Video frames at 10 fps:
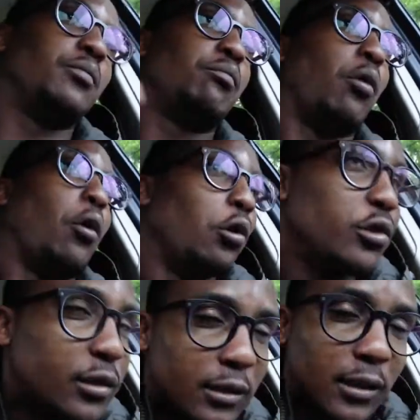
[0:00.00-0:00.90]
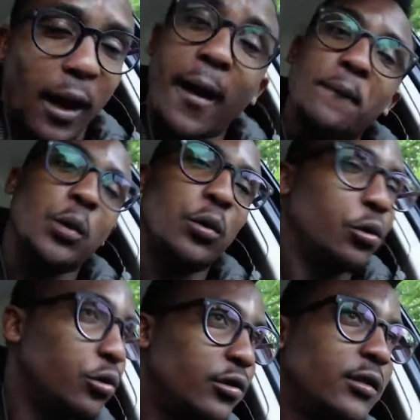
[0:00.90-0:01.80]
paused. I
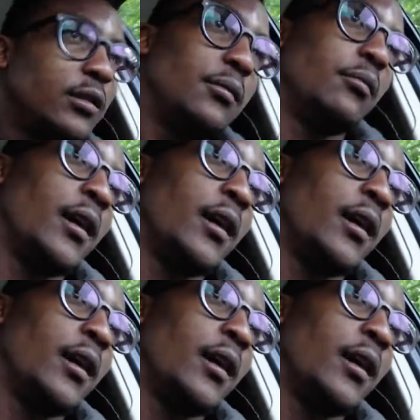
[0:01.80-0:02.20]
paused my